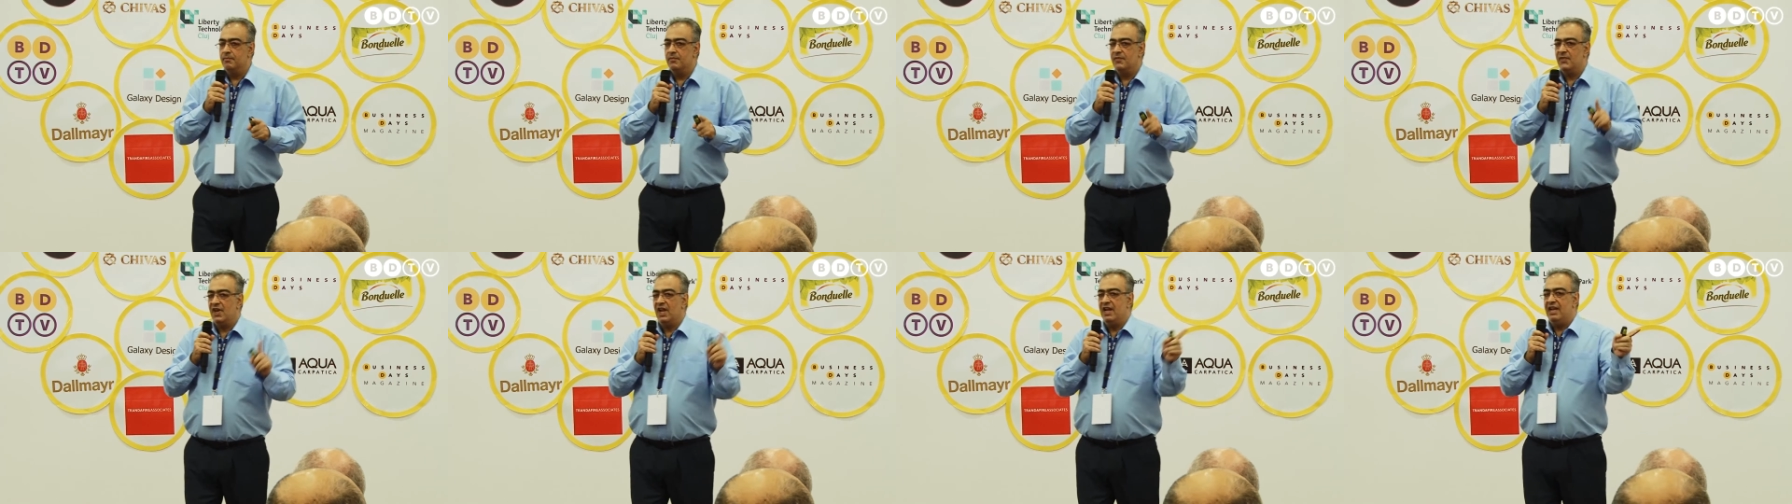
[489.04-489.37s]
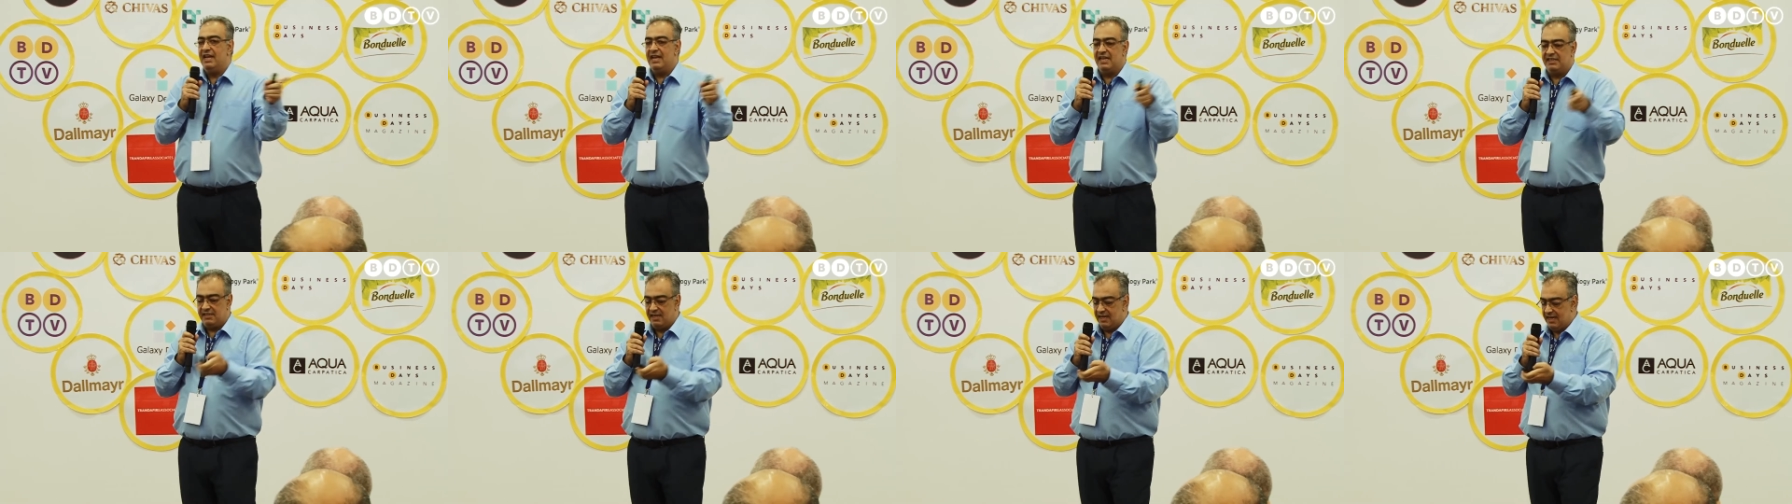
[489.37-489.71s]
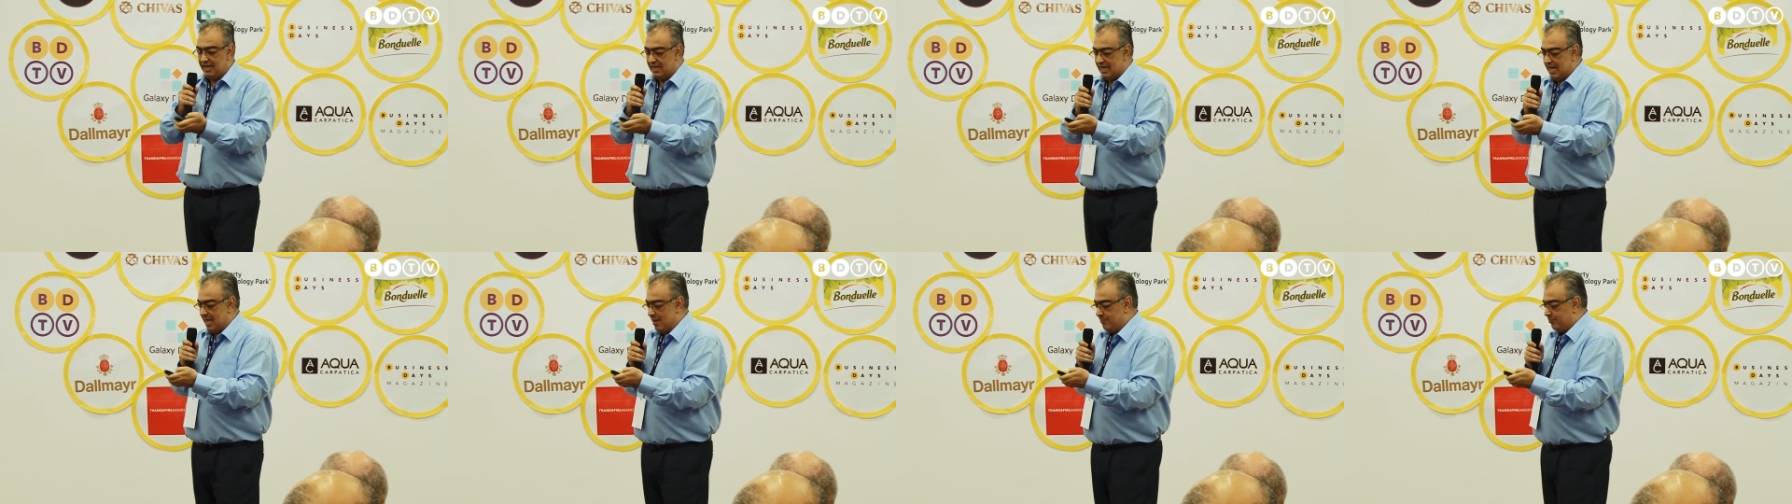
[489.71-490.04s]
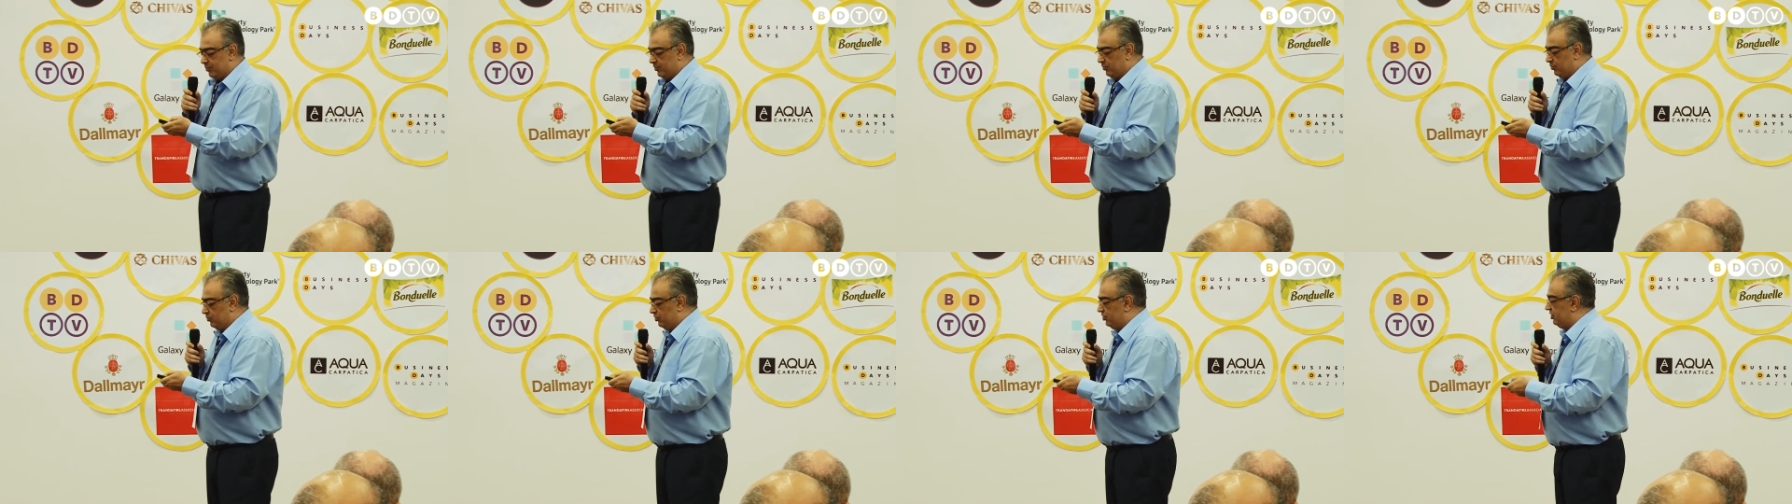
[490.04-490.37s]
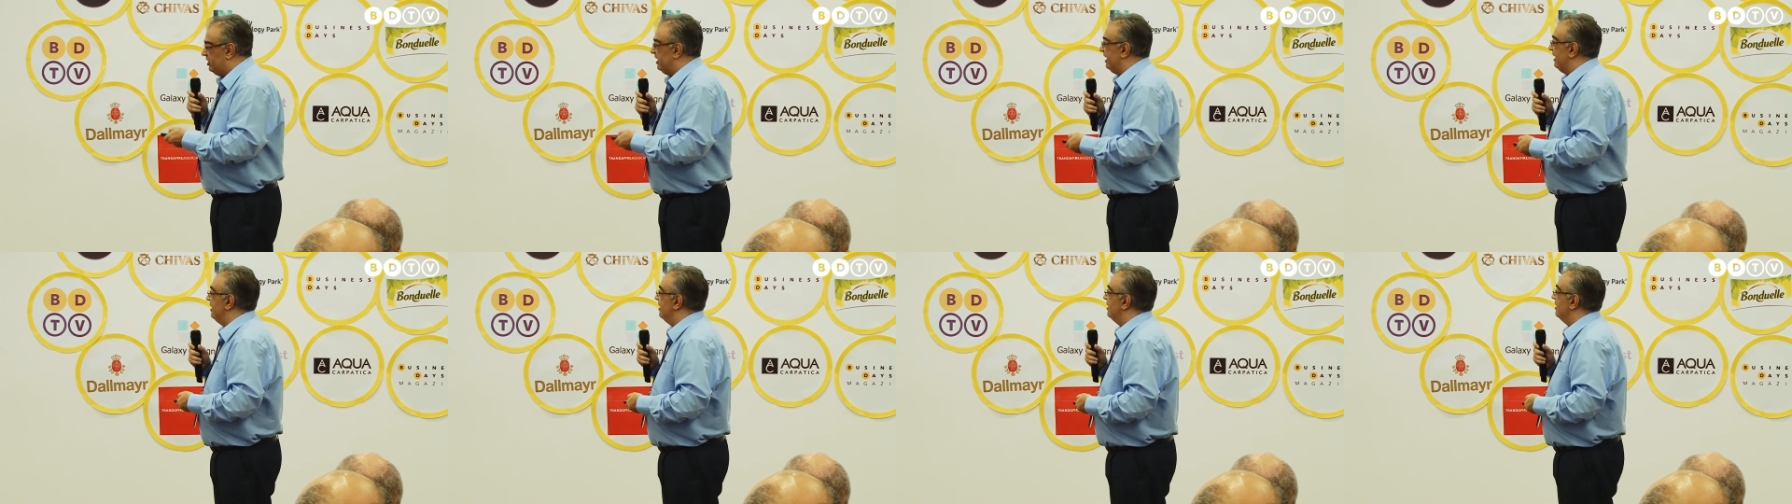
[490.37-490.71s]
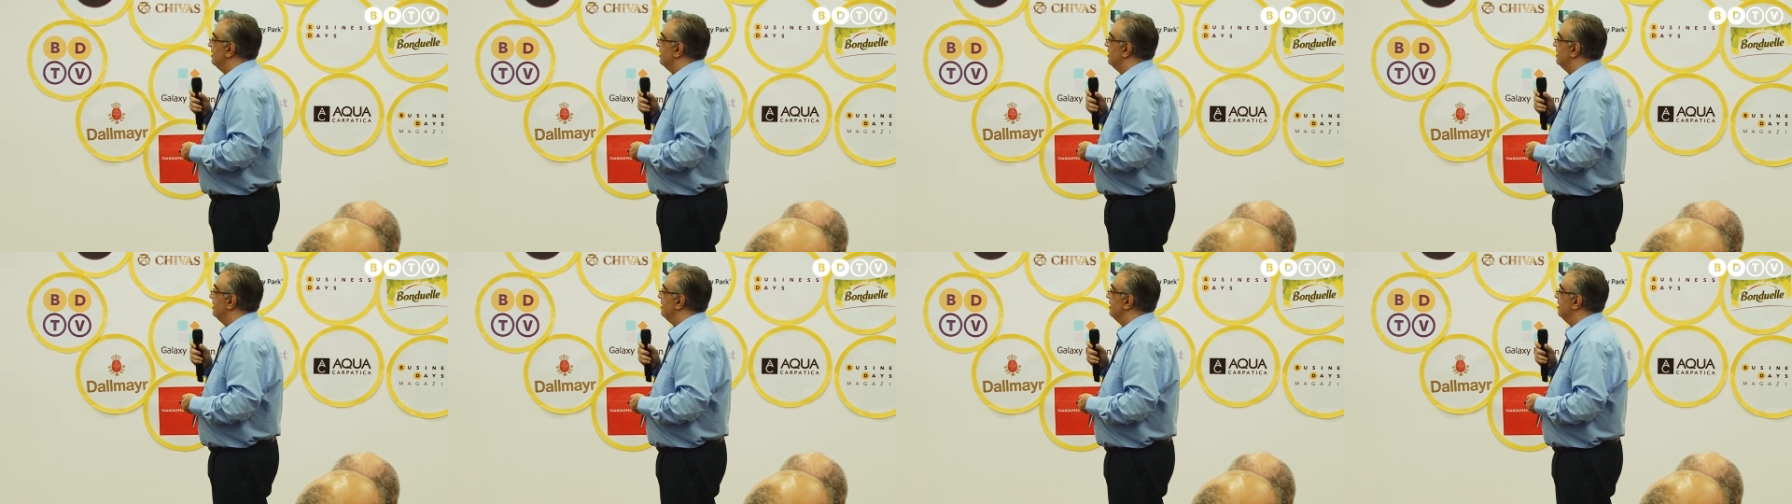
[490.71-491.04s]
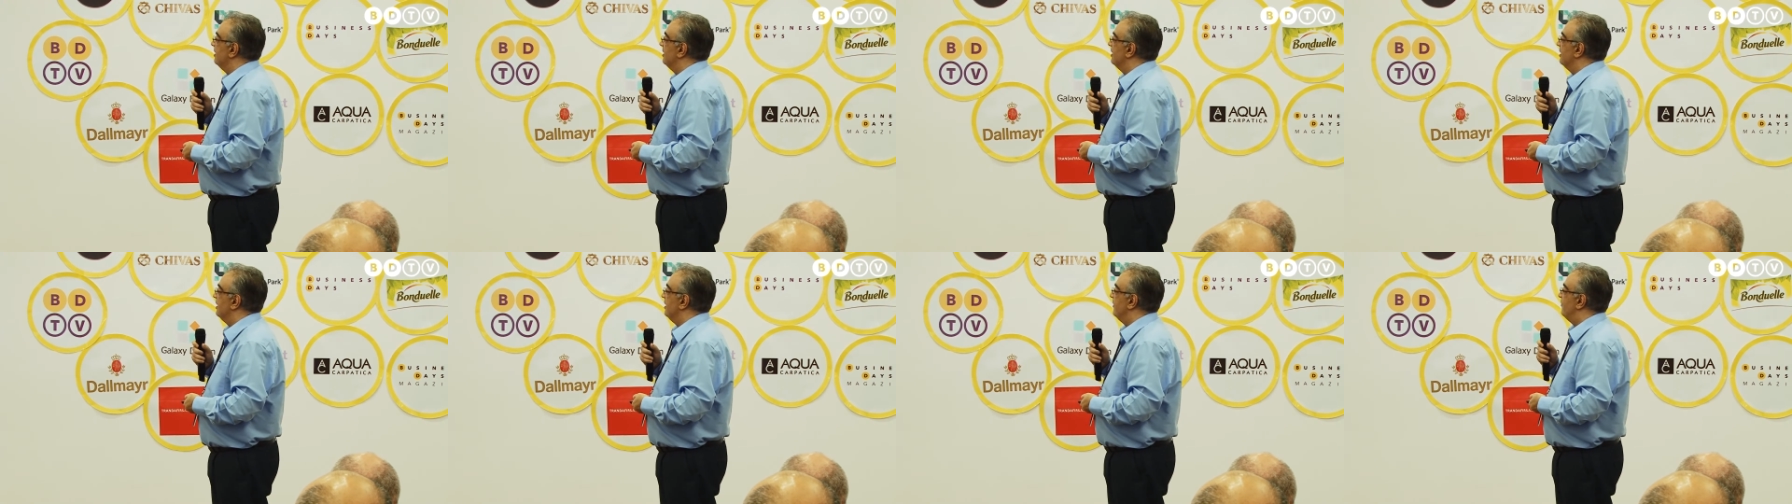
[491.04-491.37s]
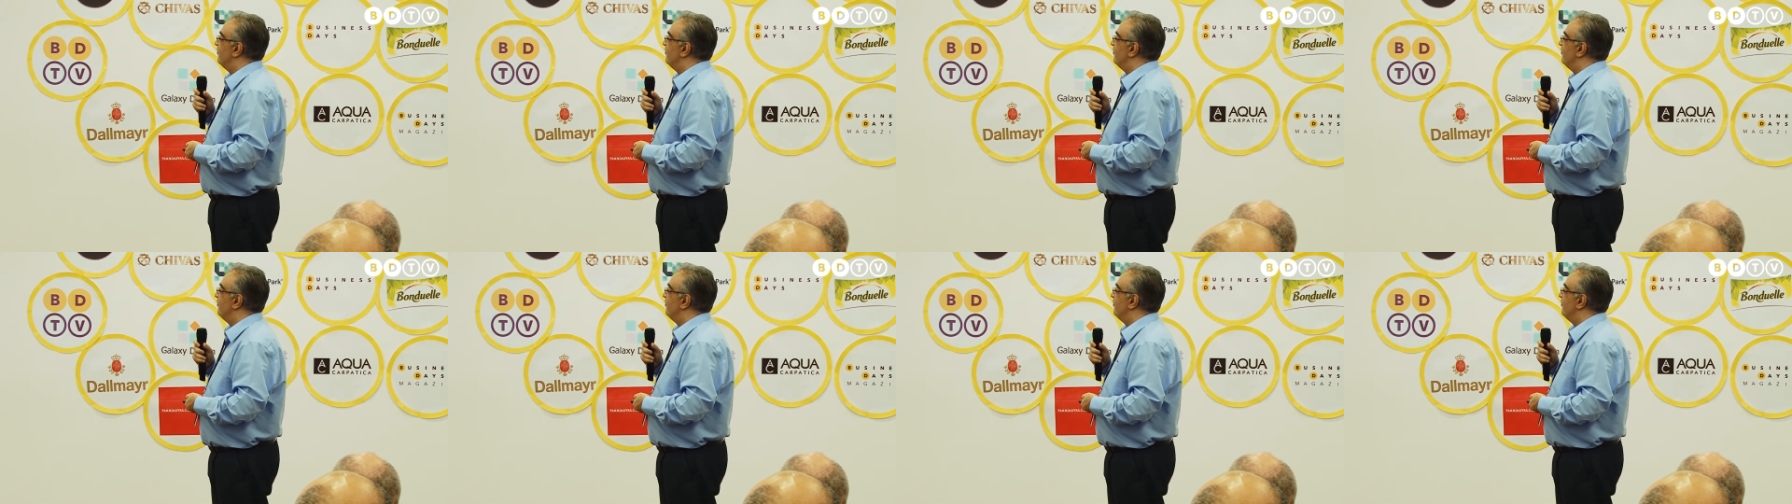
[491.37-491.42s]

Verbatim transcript: Let's recap to see if